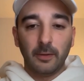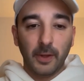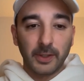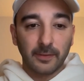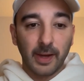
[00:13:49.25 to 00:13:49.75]

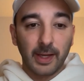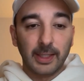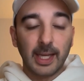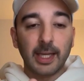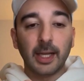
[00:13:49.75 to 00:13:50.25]
falsifying
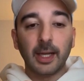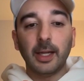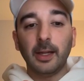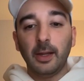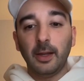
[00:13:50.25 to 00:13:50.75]

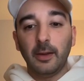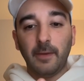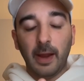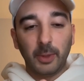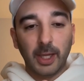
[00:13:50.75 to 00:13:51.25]
data,
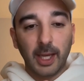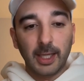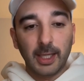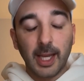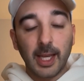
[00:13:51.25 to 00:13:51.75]

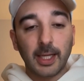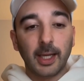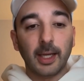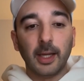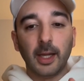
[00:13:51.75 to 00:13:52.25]
fabricating
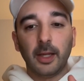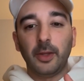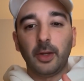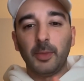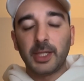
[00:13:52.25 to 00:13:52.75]
data,
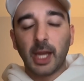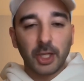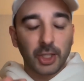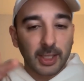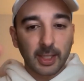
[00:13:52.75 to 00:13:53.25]
they're
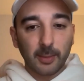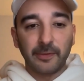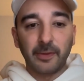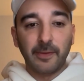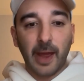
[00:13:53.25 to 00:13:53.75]
massaging some
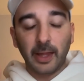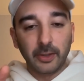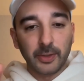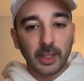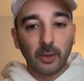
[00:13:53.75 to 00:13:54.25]
of the
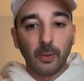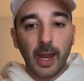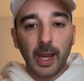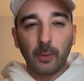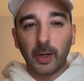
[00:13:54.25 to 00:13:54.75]
values in a
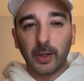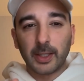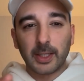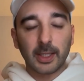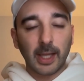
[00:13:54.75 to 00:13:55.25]
way where
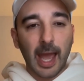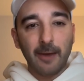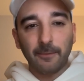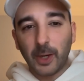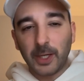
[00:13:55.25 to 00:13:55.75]
it's
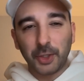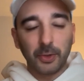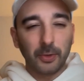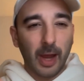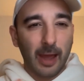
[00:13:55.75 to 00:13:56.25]
halfway
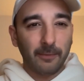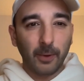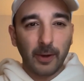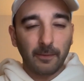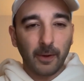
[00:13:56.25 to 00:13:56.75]
true,
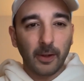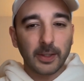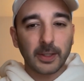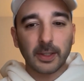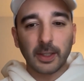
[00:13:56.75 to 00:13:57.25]
halfway
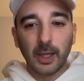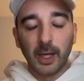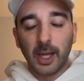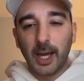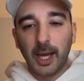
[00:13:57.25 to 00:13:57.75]
false.
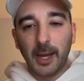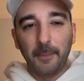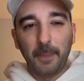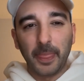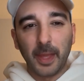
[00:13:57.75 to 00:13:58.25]

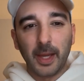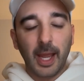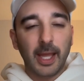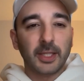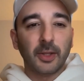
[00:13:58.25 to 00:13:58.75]

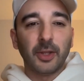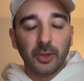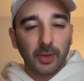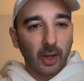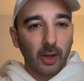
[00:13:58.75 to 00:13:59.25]
And so they're
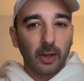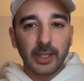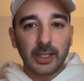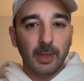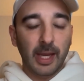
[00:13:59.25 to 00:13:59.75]
doing all
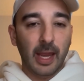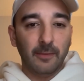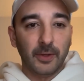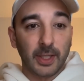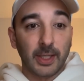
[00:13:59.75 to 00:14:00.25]
these
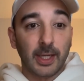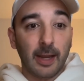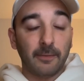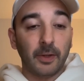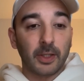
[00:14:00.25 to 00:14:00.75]
behaviors in an
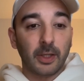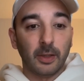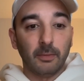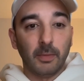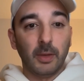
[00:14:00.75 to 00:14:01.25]
effort
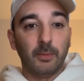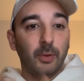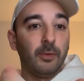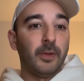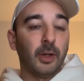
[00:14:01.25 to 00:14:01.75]
to
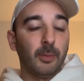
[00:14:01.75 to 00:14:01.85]
improve their